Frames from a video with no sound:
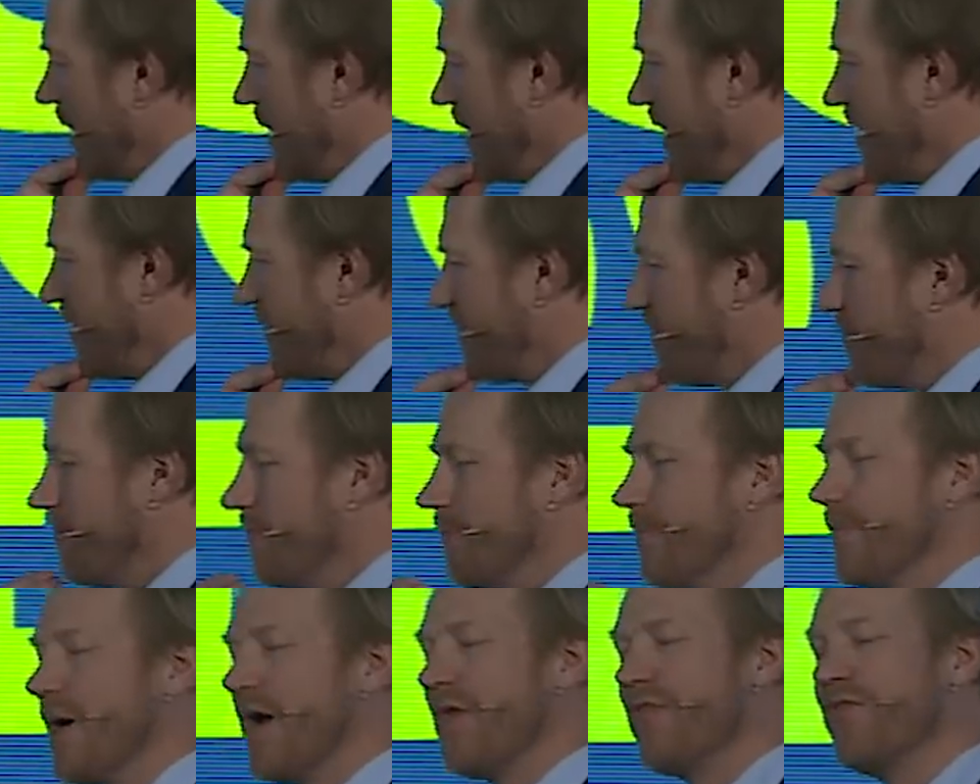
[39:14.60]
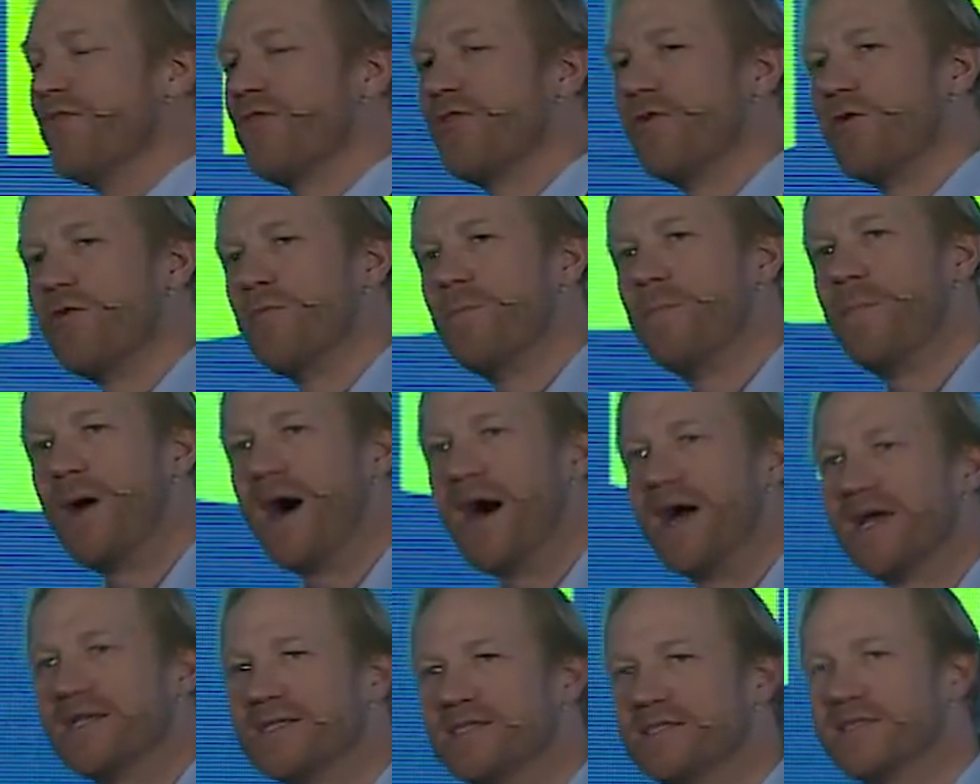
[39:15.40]
if mother
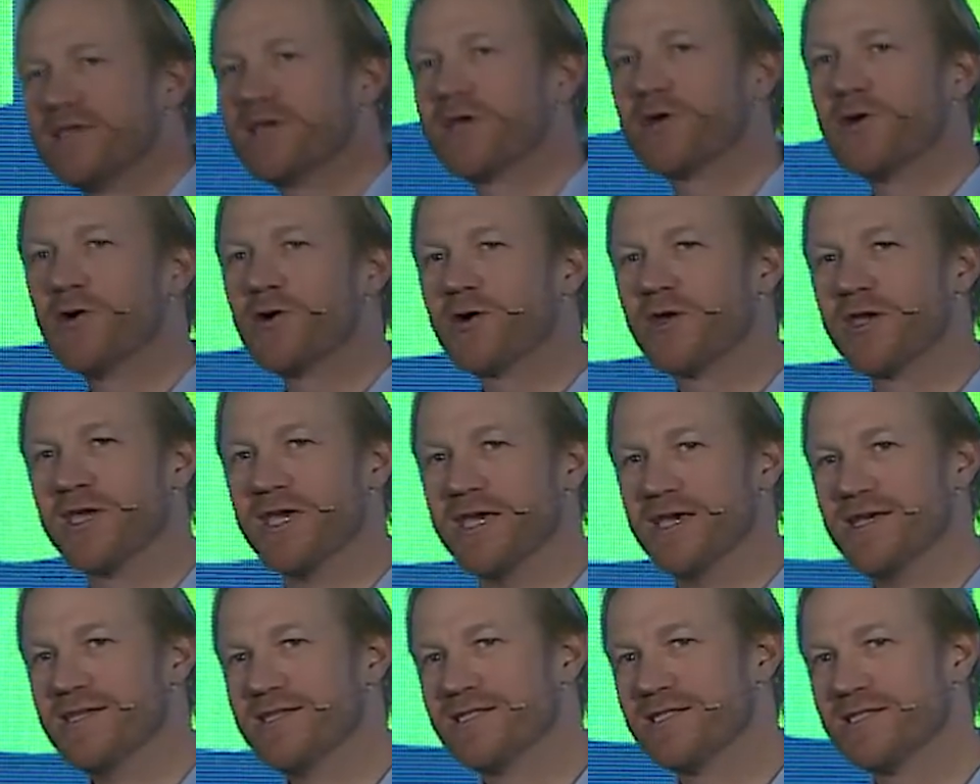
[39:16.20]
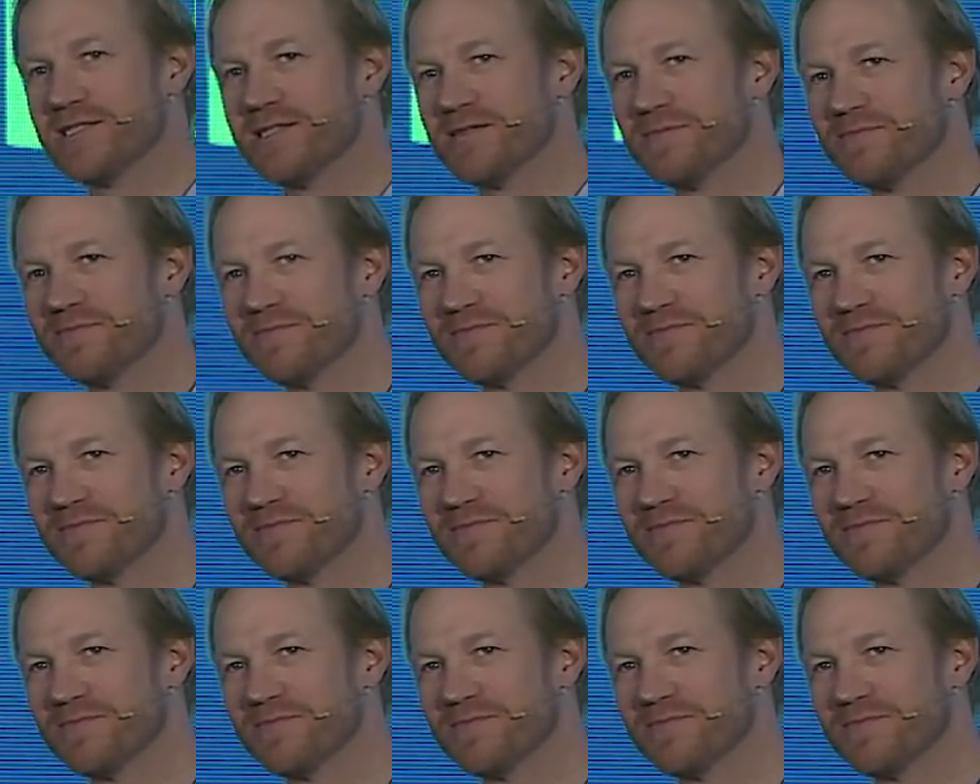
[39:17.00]
buys the cookies,